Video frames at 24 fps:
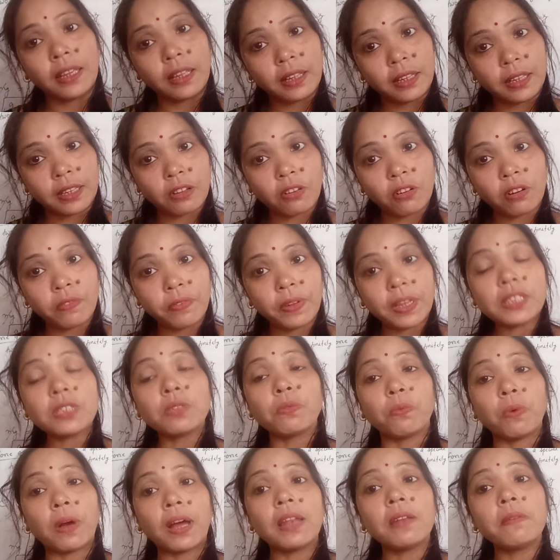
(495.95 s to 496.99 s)

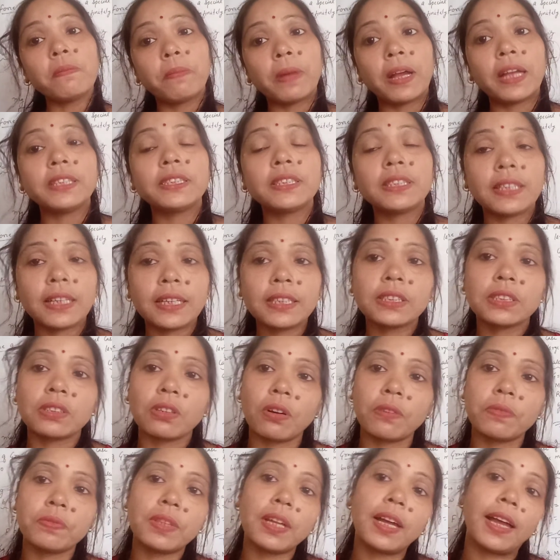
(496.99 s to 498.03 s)
1/6
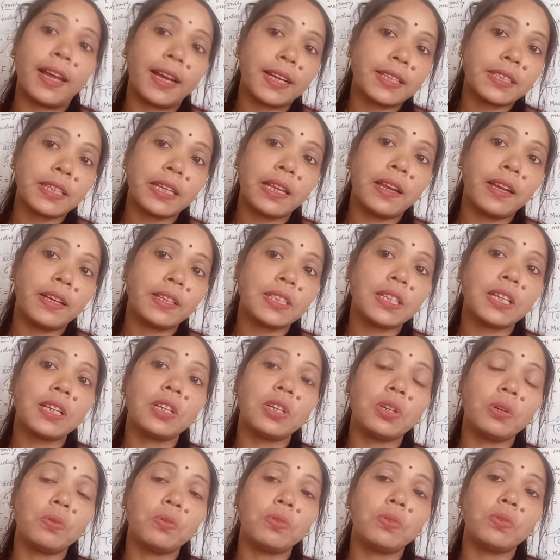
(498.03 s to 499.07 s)
of the acceleration
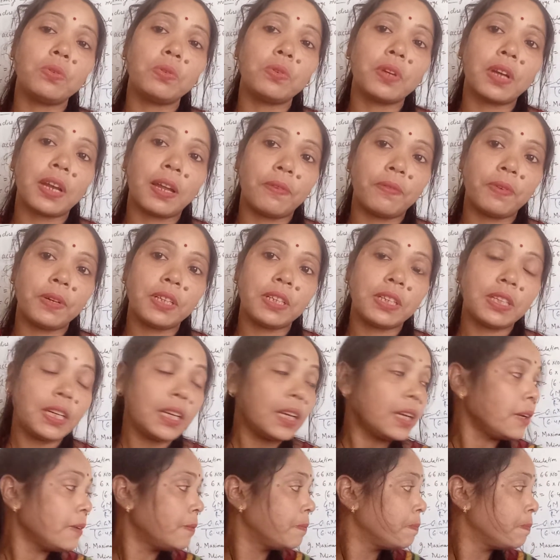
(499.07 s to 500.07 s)
due to gravity